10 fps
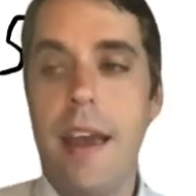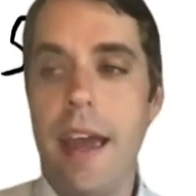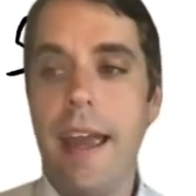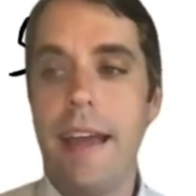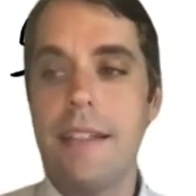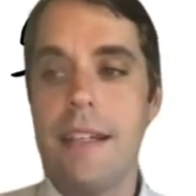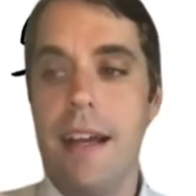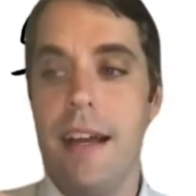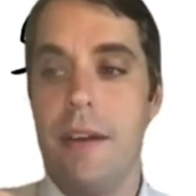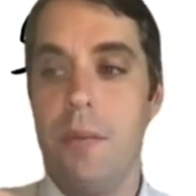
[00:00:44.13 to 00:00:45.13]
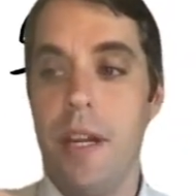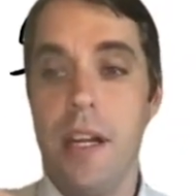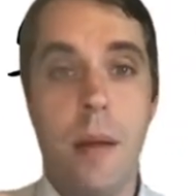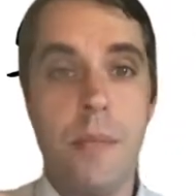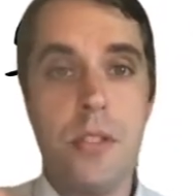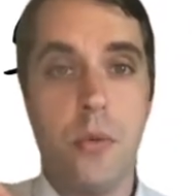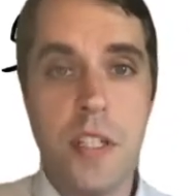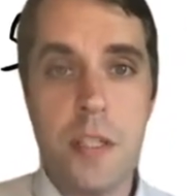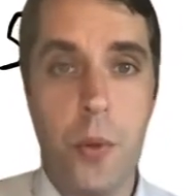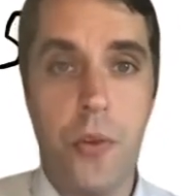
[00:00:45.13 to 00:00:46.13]
And when it comes to
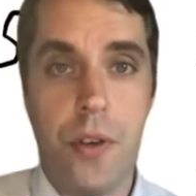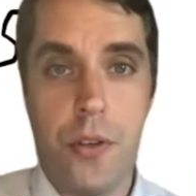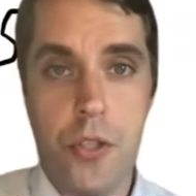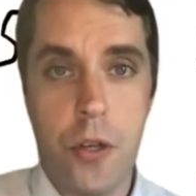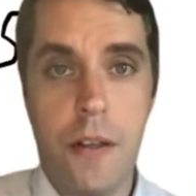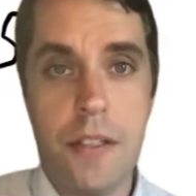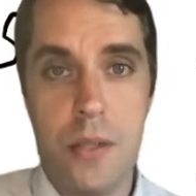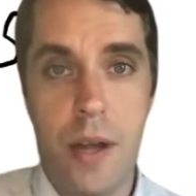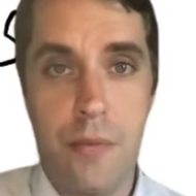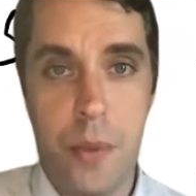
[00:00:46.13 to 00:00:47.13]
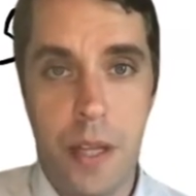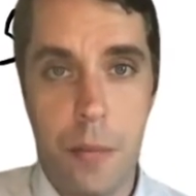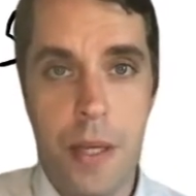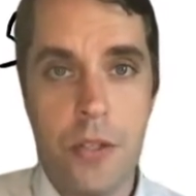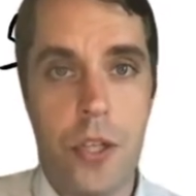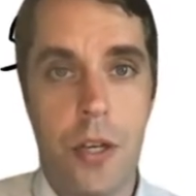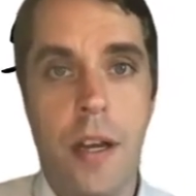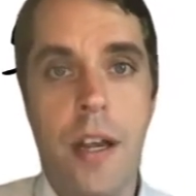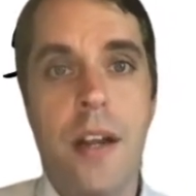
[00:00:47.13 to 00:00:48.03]
risk pools in insurance, and you have one on the picture,